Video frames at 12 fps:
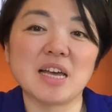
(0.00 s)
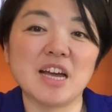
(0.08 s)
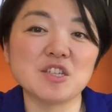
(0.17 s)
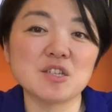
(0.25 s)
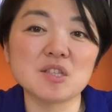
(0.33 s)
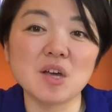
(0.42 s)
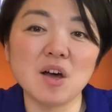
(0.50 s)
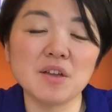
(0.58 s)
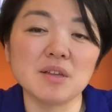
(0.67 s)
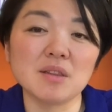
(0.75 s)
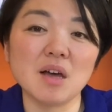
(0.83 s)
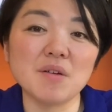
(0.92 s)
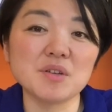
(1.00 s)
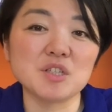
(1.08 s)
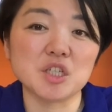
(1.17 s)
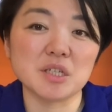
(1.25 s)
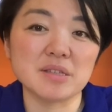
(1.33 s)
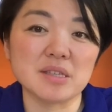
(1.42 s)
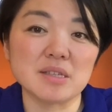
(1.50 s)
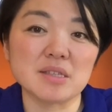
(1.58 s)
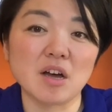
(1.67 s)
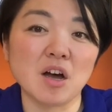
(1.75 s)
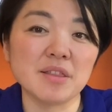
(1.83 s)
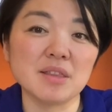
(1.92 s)
I just saw the love of Jesus
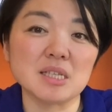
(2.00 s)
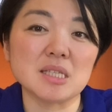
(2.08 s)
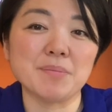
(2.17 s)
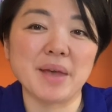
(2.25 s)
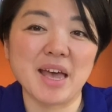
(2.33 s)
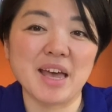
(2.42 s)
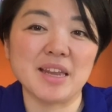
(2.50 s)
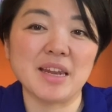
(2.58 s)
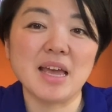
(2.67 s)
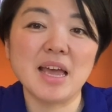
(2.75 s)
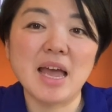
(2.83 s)
on this man,